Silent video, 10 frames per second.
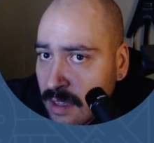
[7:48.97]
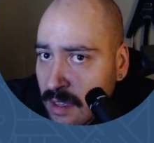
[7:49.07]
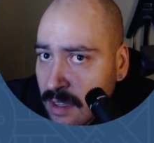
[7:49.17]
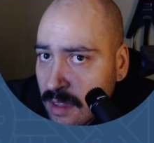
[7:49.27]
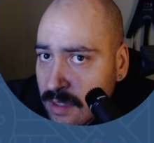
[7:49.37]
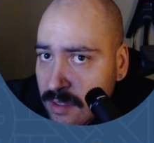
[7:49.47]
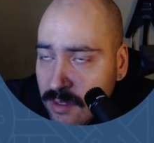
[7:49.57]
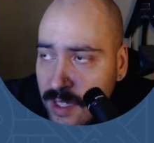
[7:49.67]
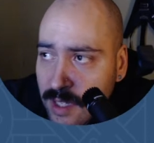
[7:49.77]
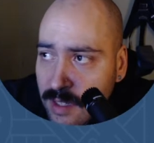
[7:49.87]
Let's create
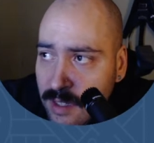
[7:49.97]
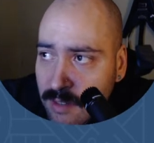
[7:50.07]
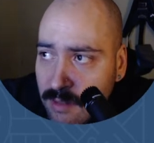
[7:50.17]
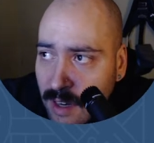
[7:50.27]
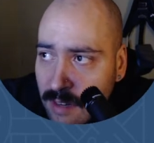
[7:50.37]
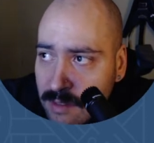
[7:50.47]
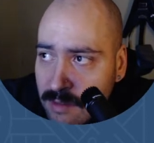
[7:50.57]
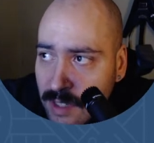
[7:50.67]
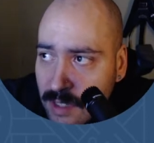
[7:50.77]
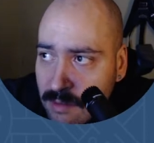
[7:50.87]
an environment
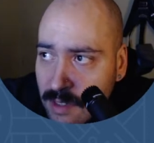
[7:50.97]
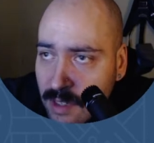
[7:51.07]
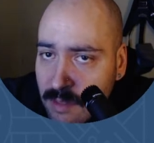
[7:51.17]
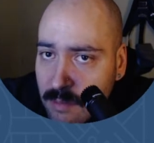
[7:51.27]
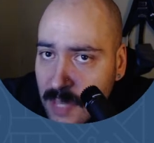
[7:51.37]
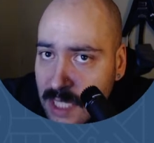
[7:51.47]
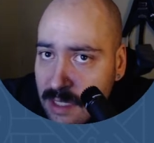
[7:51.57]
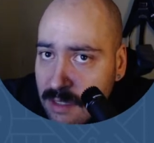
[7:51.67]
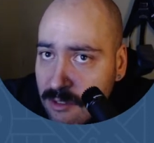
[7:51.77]
variable called message.